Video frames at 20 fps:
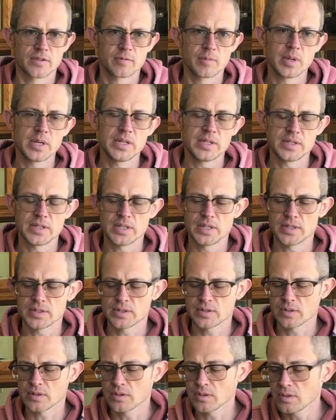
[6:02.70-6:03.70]
of many teas,
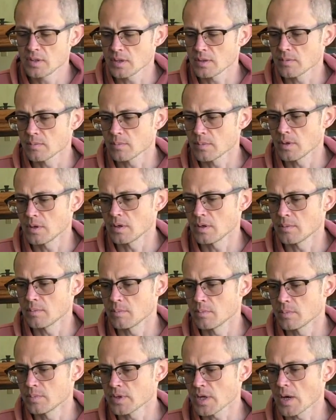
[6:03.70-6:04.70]
including
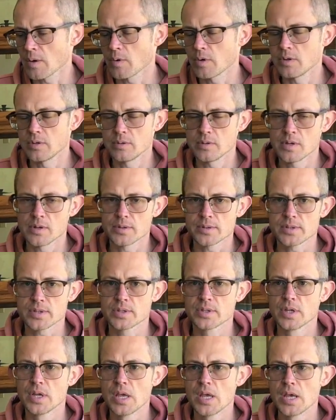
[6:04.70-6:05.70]
Tie Guan Oolongs,
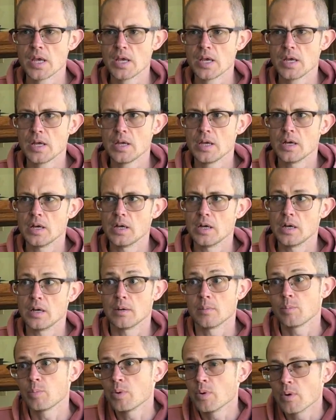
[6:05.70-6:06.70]

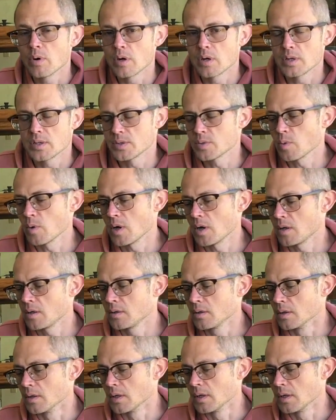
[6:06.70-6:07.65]
pu'er as well.